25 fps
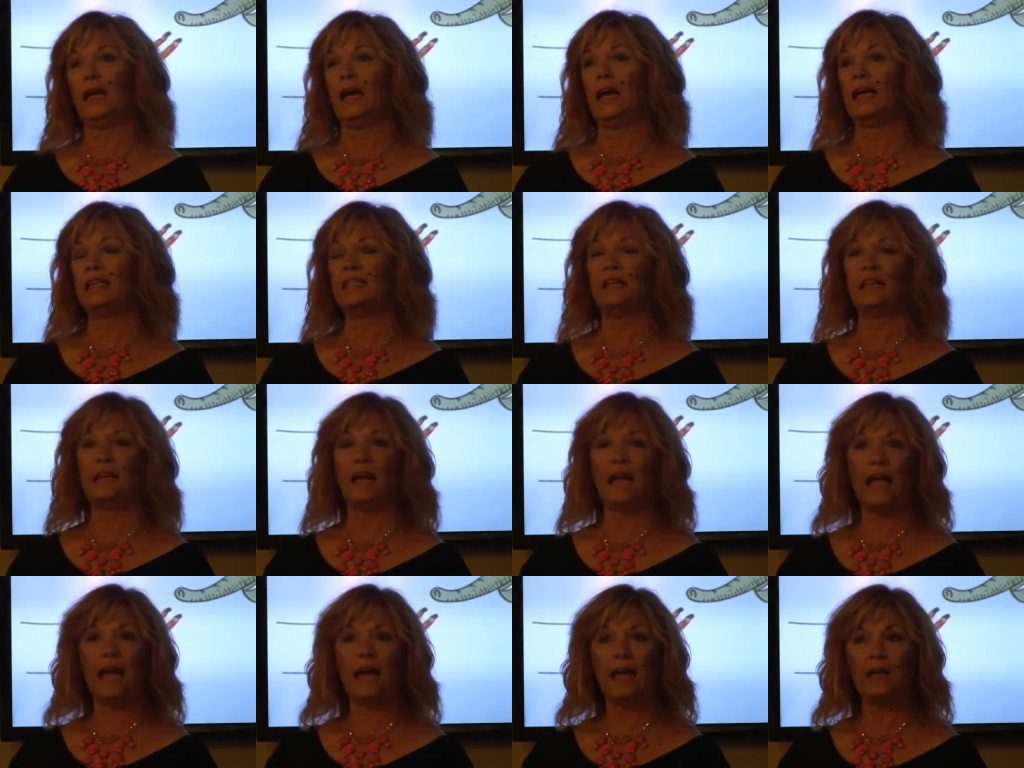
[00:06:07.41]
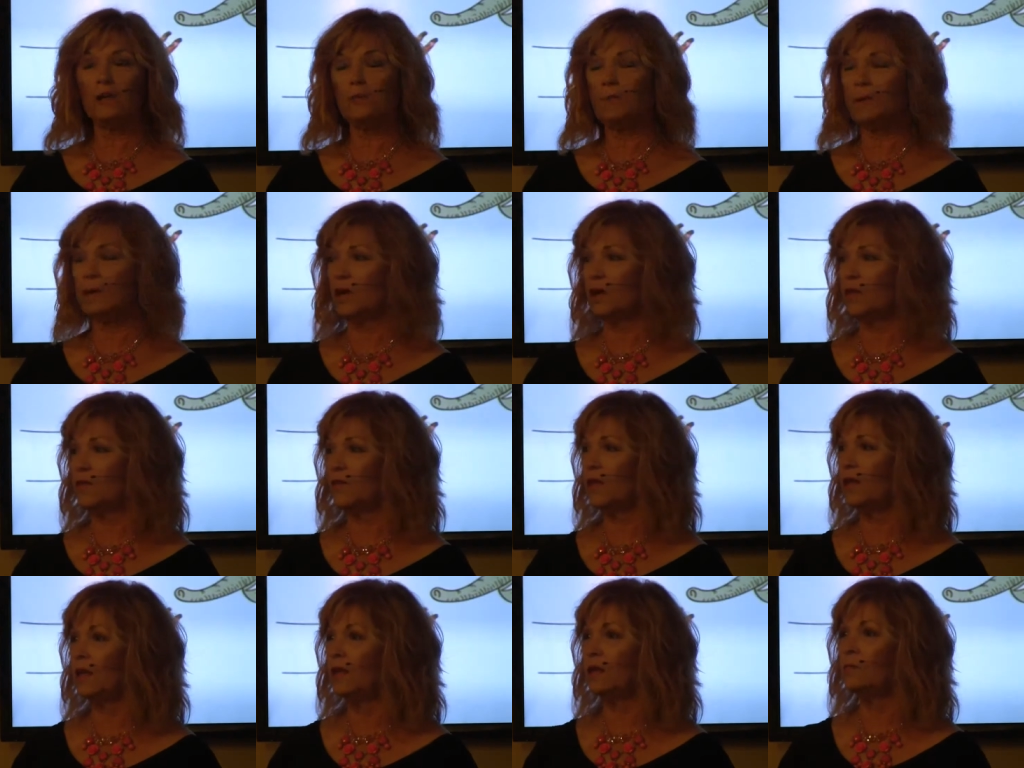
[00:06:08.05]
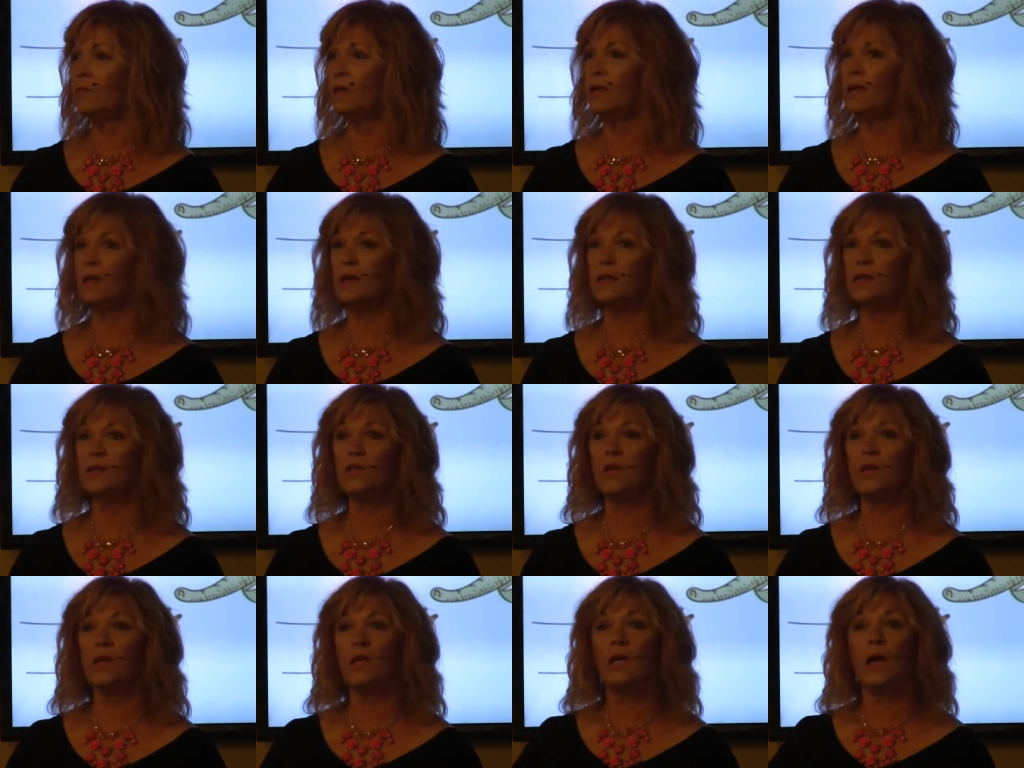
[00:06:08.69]
I said I had to be authentic
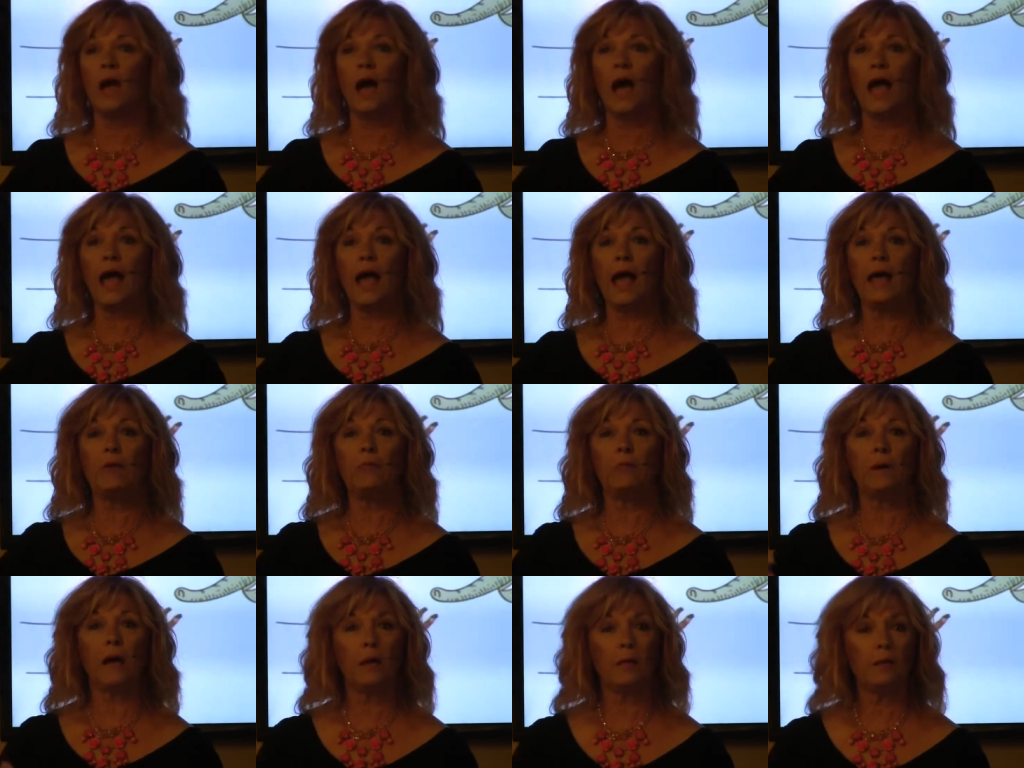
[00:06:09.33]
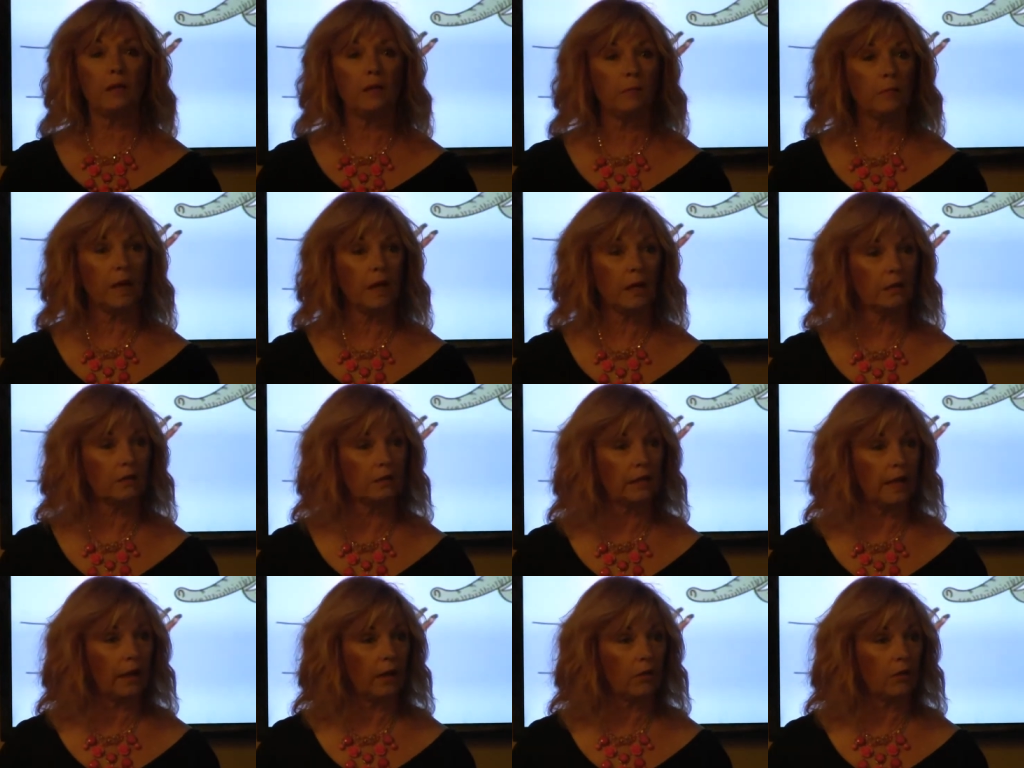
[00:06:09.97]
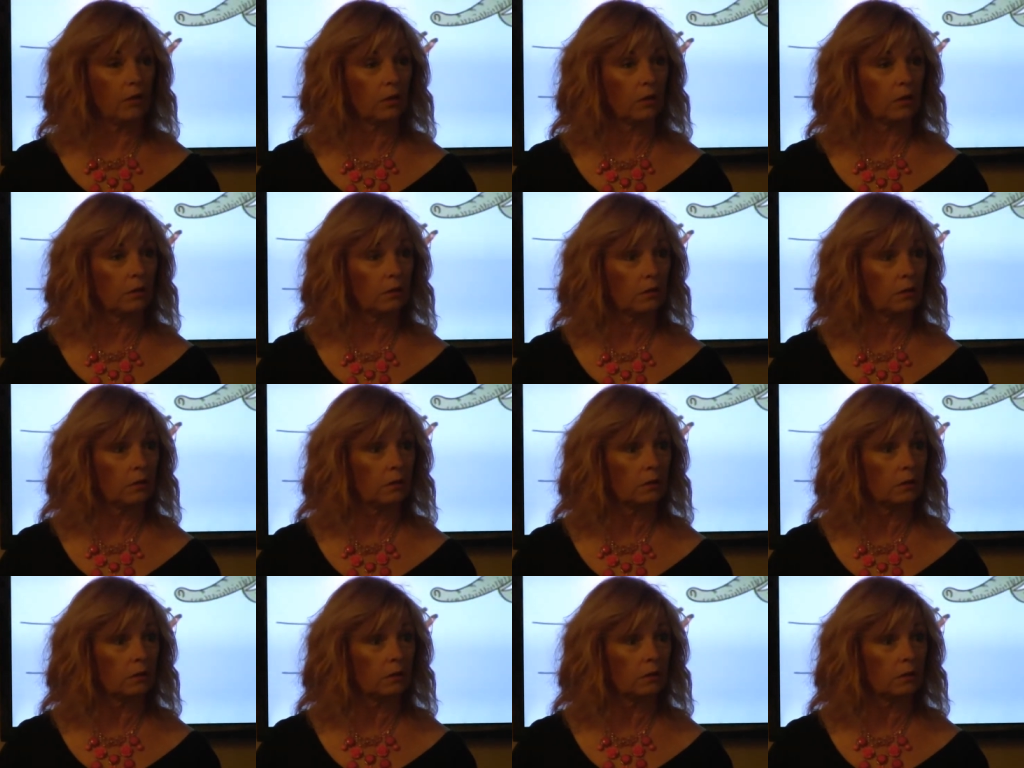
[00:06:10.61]
because I had a public meltdown.